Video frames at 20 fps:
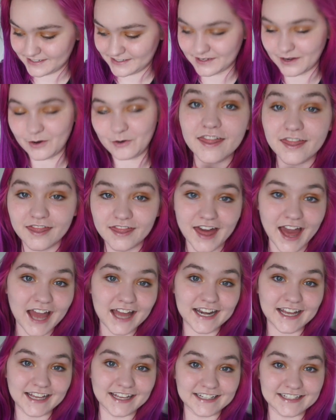So
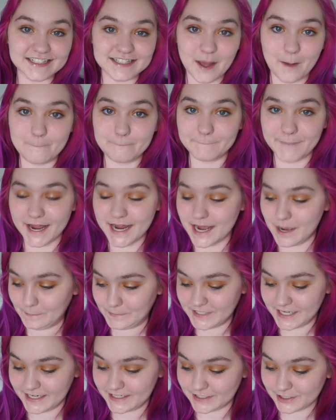that is my
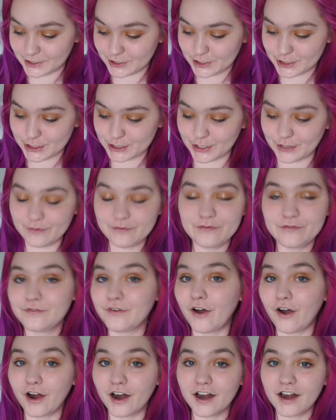update so
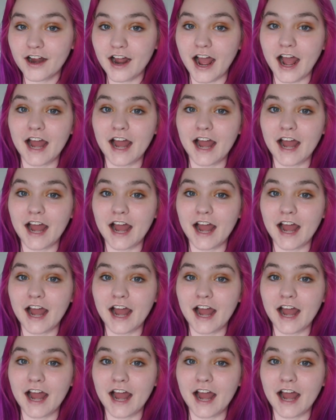far.